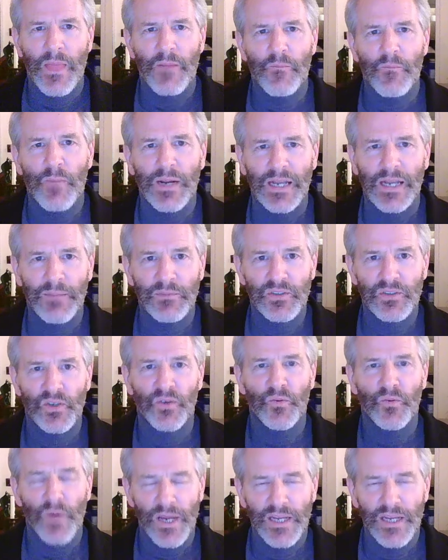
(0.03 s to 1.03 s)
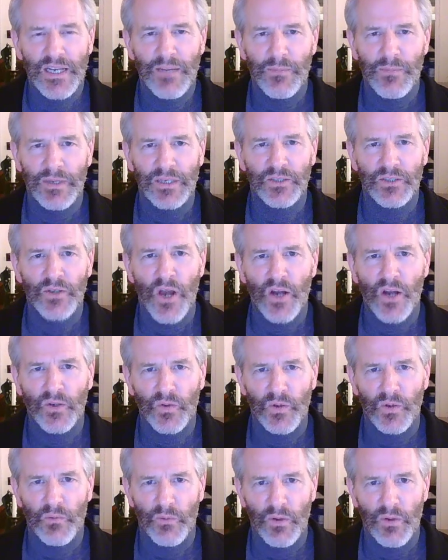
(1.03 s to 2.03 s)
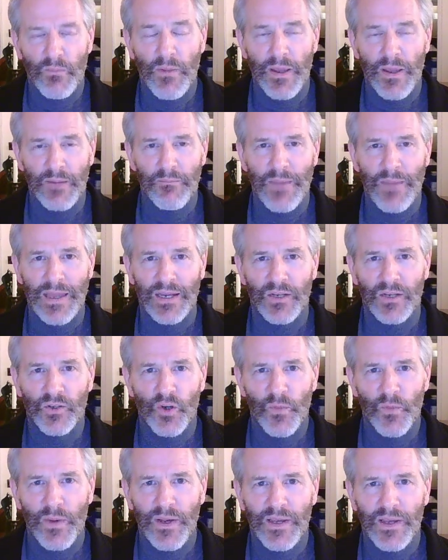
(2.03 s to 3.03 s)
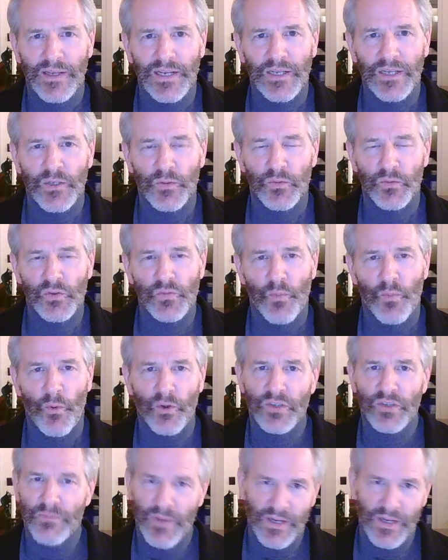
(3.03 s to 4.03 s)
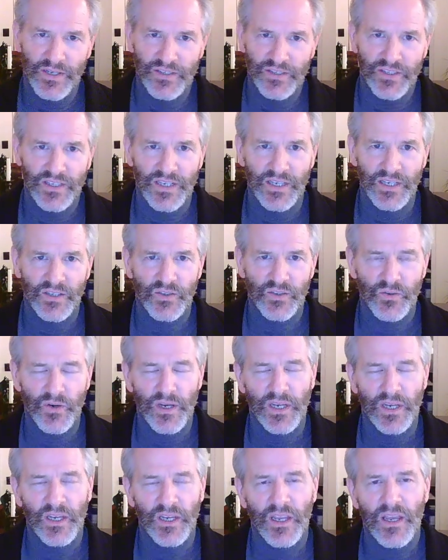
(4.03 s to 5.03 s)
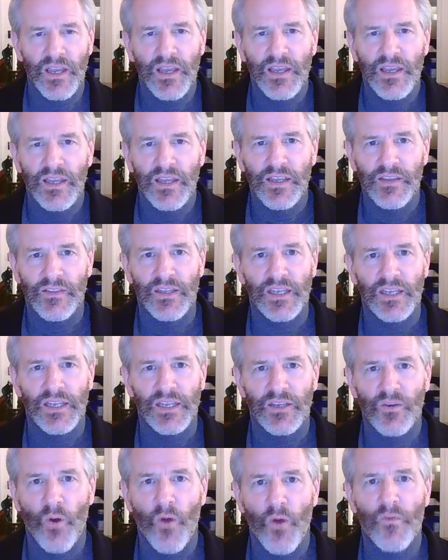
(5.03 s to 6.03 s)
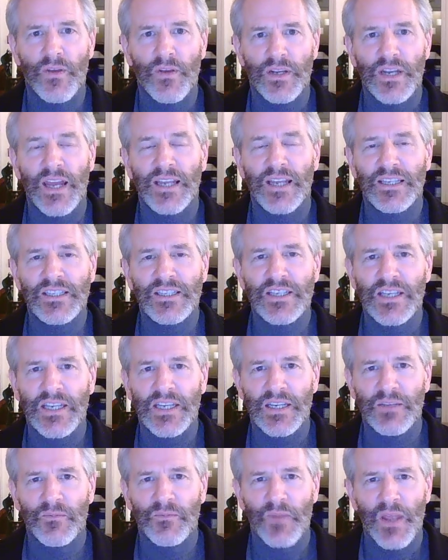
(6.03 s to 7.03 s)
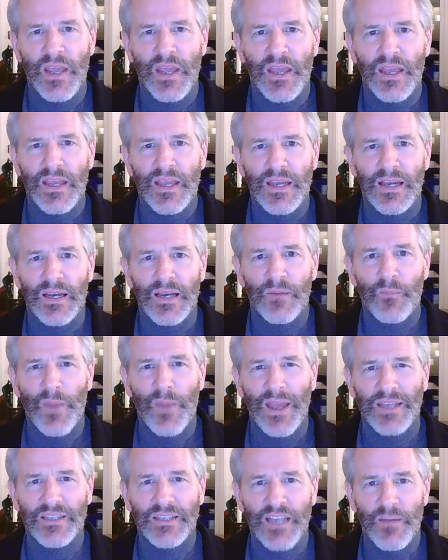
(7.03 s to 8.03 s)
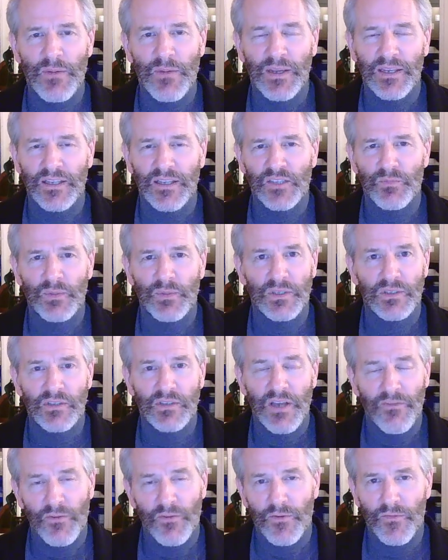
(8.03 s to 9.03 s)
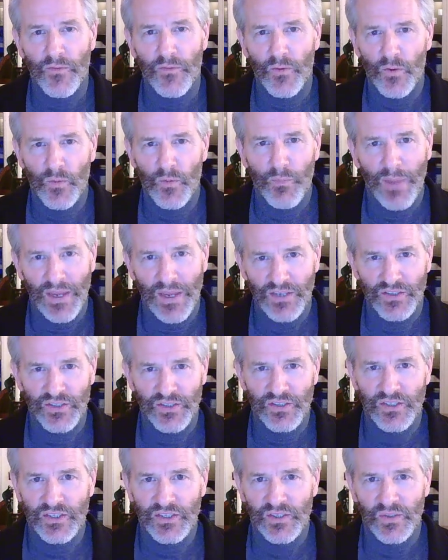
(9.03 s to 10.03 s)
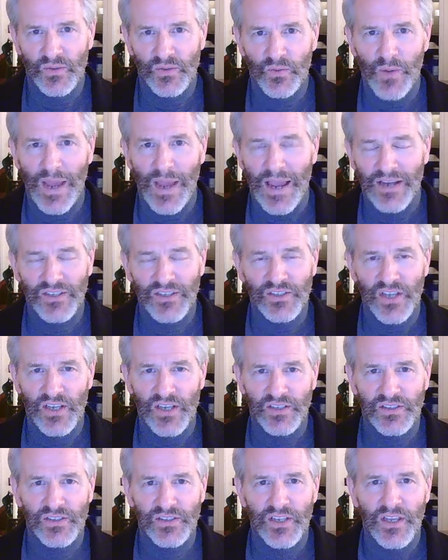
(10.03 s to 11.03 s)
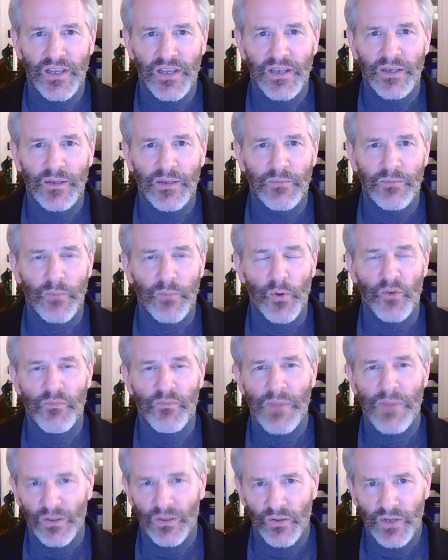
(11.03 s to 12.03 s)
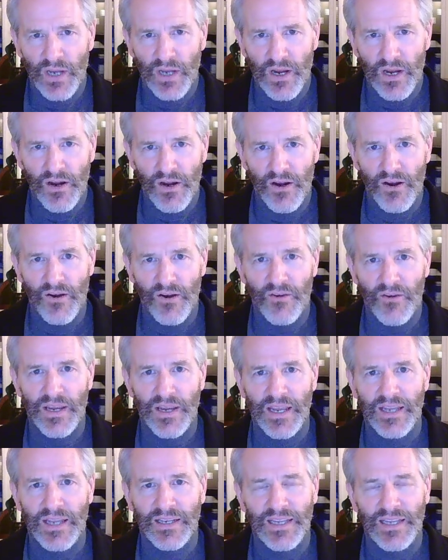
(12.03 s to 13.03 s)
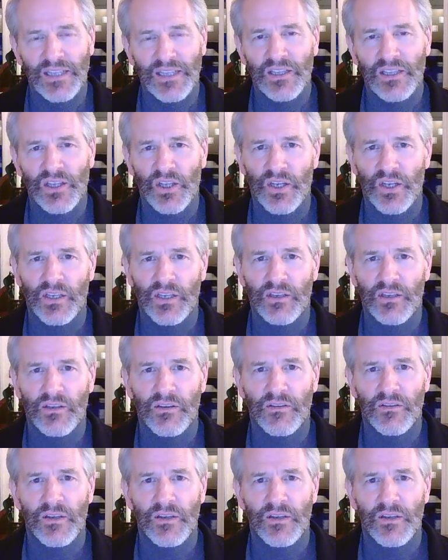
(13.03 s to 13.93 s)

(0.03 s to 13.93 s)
My name is Neil Creighton. I'm a doctor in Winnipeg, Manitoba, and I do sports medicine. And during the COVID-19 pandemic, it's been tougher for patients to access both medical care and in-clinic